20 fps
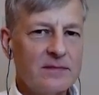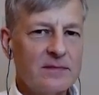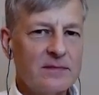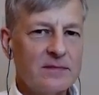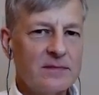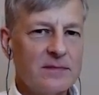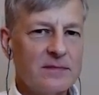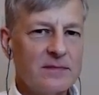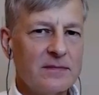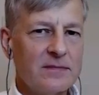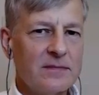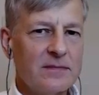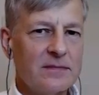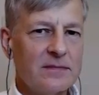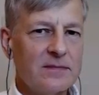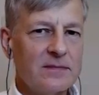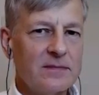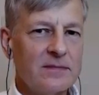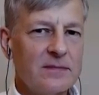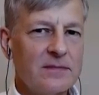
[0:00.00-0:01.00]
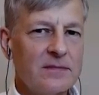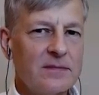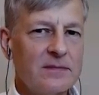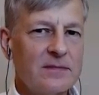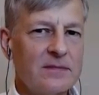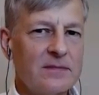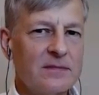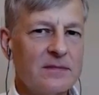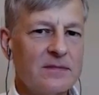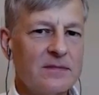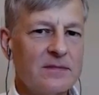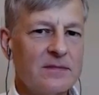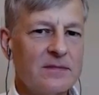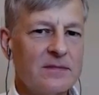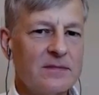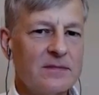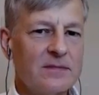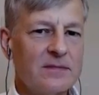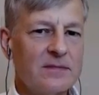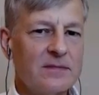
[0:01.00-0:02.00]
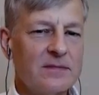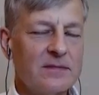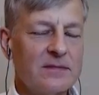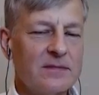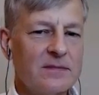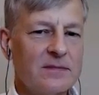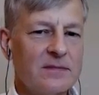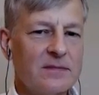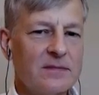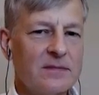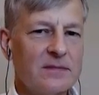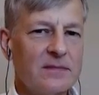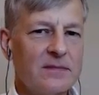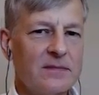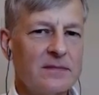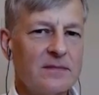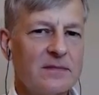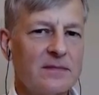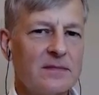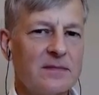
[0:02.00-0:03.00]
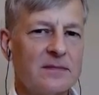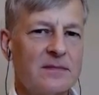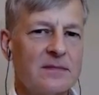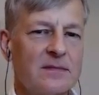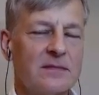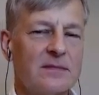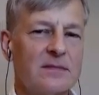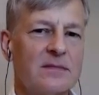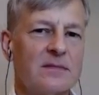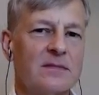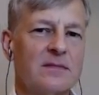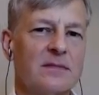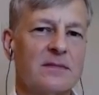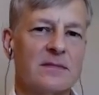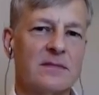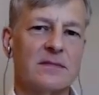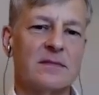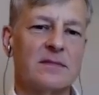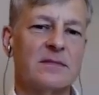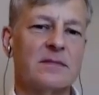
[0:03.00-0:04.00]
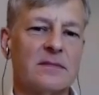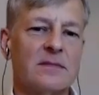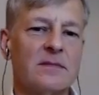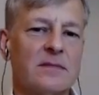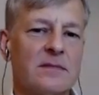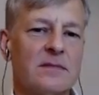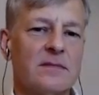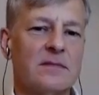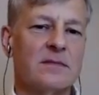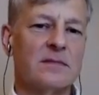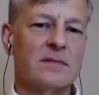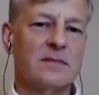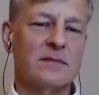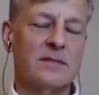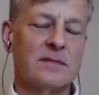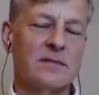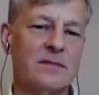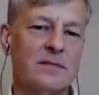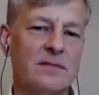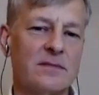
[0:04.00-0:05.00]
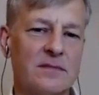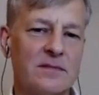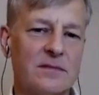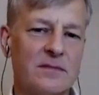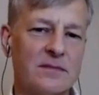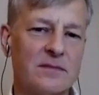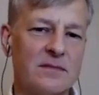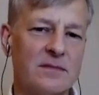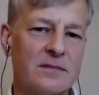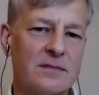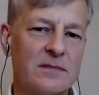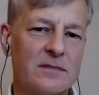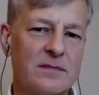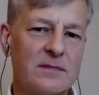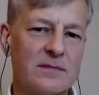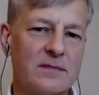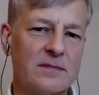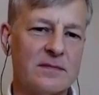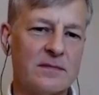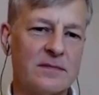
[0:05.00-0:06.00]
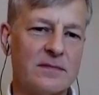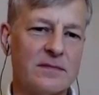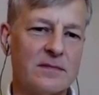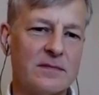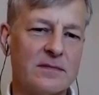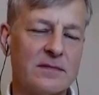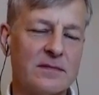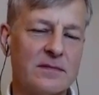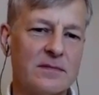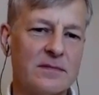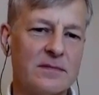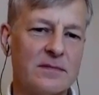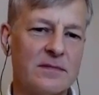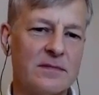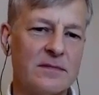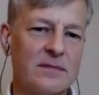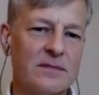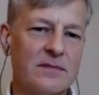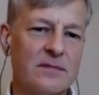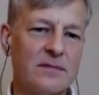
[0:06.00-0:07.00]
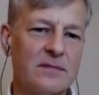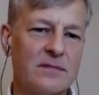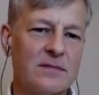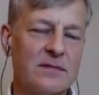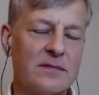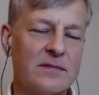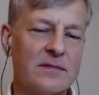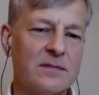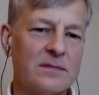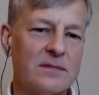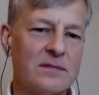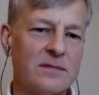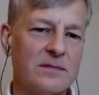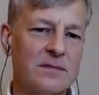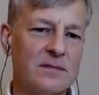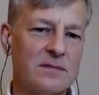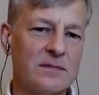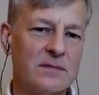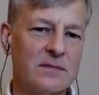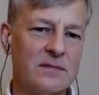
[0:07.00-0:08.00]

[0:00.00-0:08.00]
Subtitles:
The person shown says nothing.